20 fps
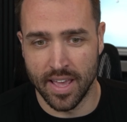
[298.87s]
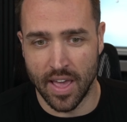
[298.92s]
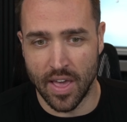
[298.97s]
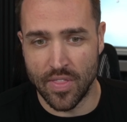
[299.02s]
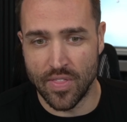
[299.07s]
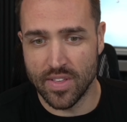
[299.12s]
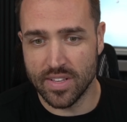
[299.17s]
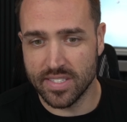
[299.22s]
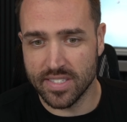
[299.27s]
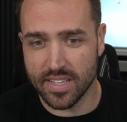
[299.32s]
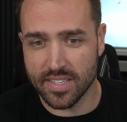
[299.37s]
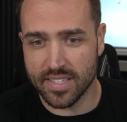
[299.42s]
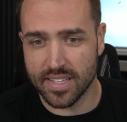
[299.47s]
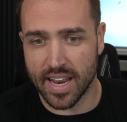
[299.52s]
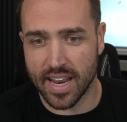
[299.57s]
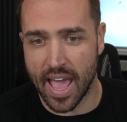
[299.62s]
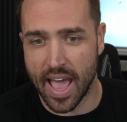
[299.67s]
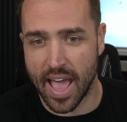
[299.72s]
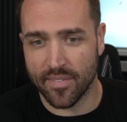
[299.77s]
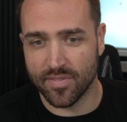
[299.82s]
And this doesn't
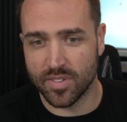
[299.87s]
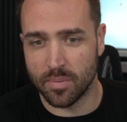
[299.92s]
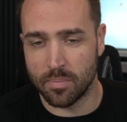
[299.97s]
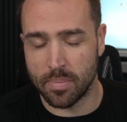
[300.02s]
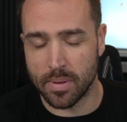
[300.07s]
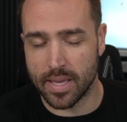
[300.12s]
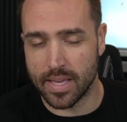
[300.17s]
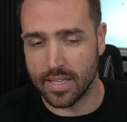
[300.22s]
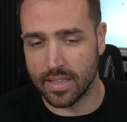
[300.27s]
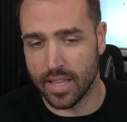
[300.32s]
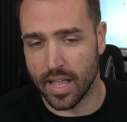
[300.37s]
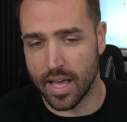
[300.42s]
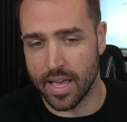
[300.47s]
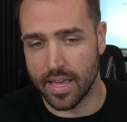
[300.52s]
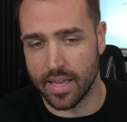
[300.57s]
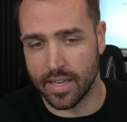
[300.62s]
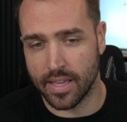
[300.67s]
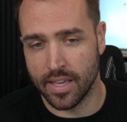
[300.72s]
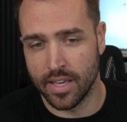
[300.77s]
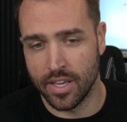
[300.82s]
have to be
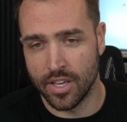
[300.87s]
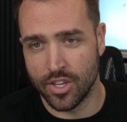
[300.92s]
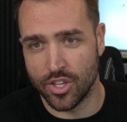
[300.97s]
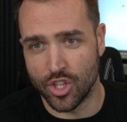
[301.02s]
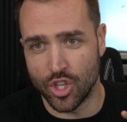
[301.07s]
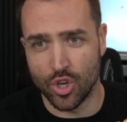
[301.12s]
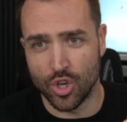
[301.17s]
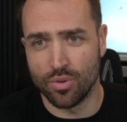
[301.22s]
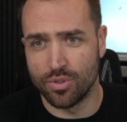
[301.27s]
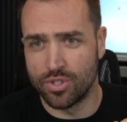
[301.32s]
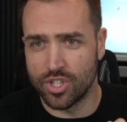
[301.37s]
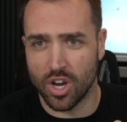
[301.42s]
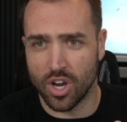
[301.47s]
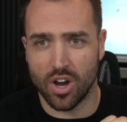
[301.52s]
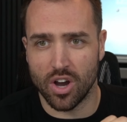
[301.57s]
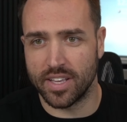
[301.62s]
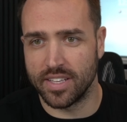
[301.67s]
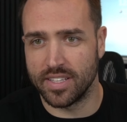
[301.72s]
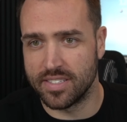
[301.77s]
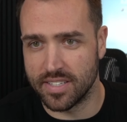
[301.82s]
like you
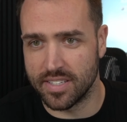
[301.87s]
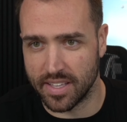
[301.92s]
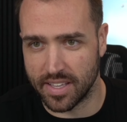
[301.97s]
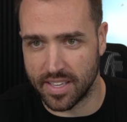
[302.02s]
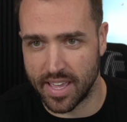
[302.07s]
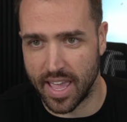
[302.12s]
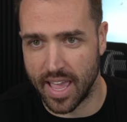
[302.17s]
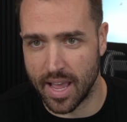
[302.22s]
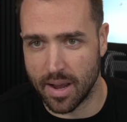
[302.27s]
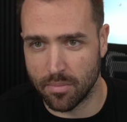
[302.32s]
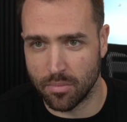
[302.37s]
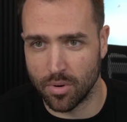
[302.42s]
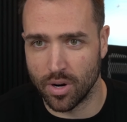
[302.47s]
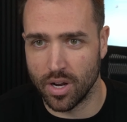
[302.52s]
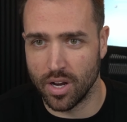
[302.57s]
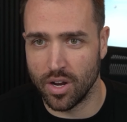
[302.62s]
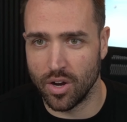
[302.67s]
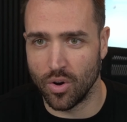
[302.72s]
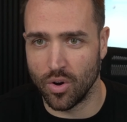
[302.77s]
talking to the camera,